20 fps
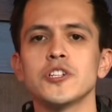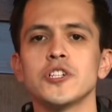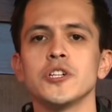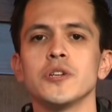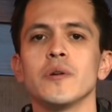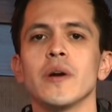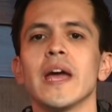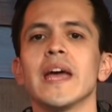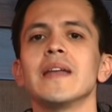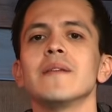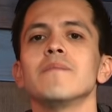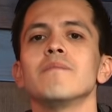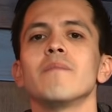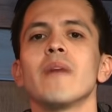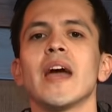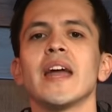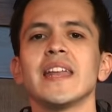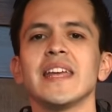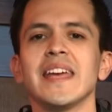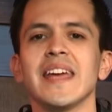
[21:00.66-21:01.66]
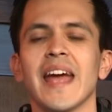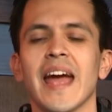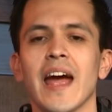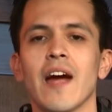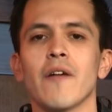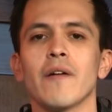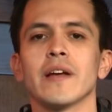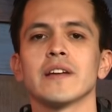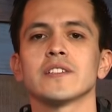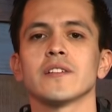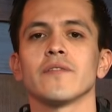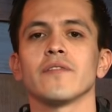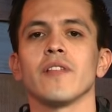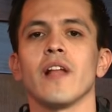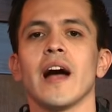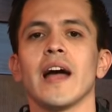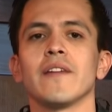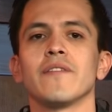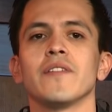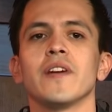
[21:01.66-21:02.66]
you in many areas of
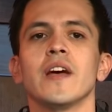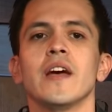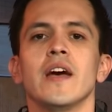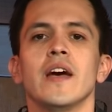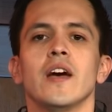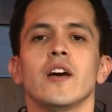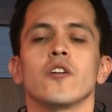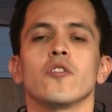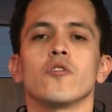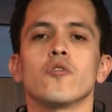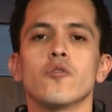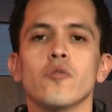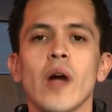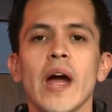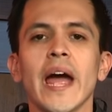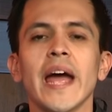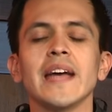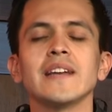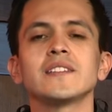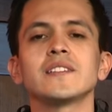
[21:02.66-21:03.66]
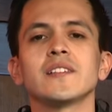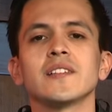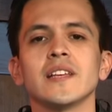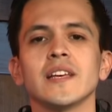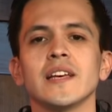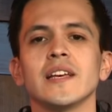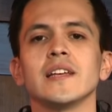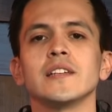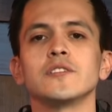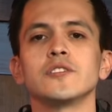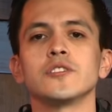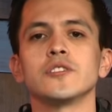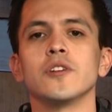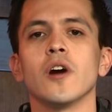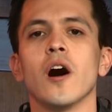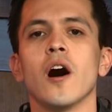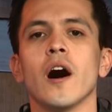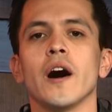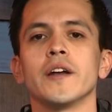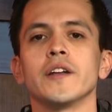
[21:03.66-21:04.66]
life. Grace is
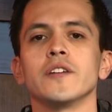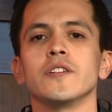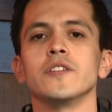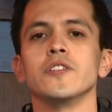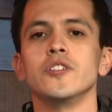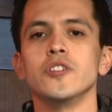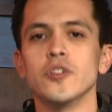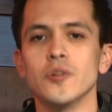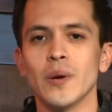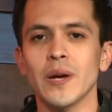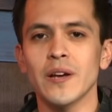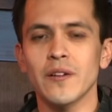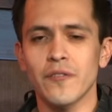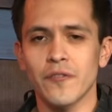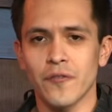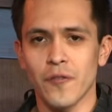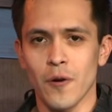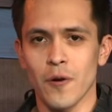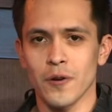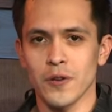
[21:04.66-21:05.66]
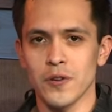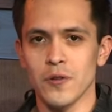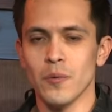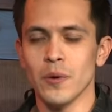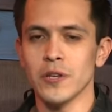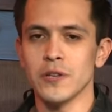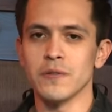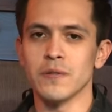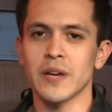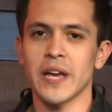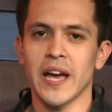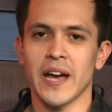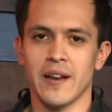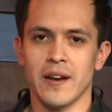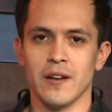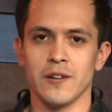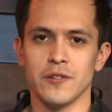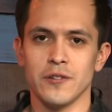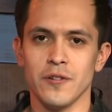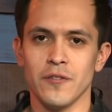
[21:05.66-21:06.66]
God doing for you what you
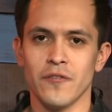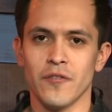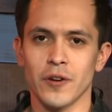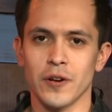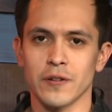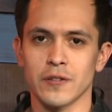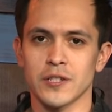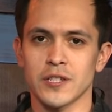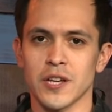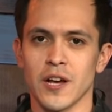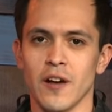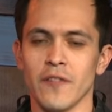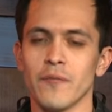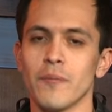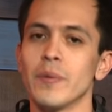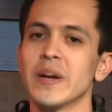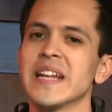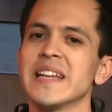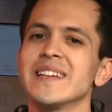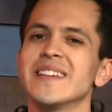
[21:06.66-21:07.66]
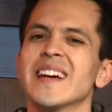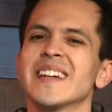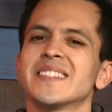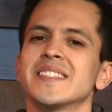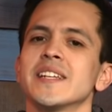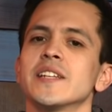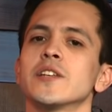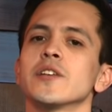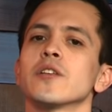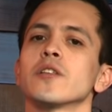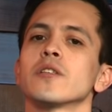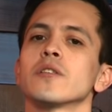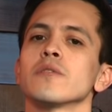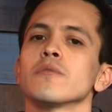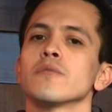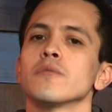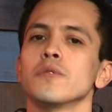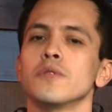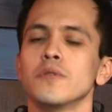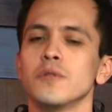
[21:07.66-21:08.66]
cannot do for yourself, but He does it
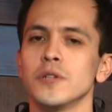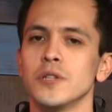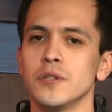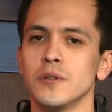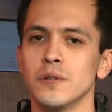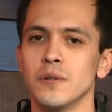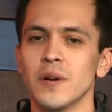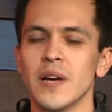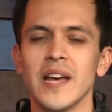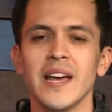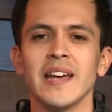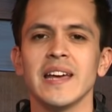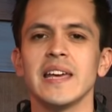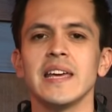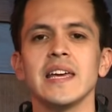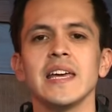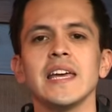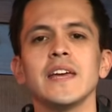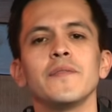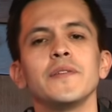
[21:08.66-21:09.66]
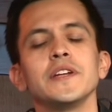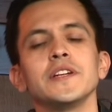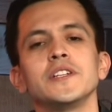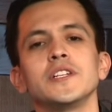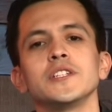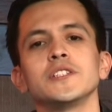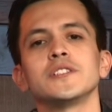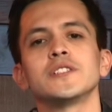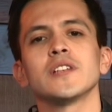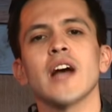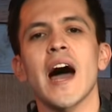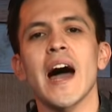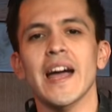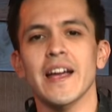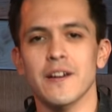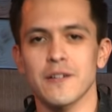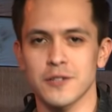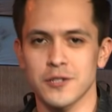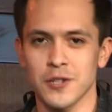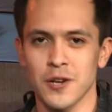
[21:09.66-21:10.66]
through you. He even
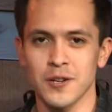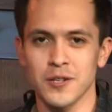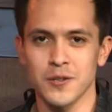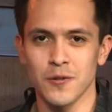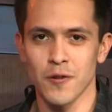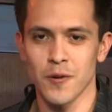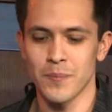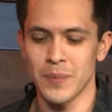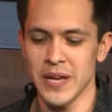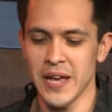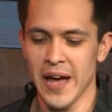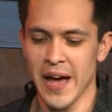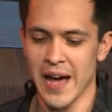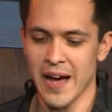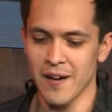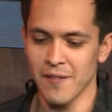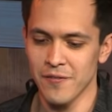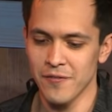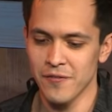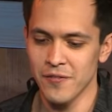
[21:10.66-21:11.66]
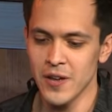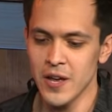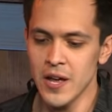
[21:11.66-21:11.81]
desires on your behalf.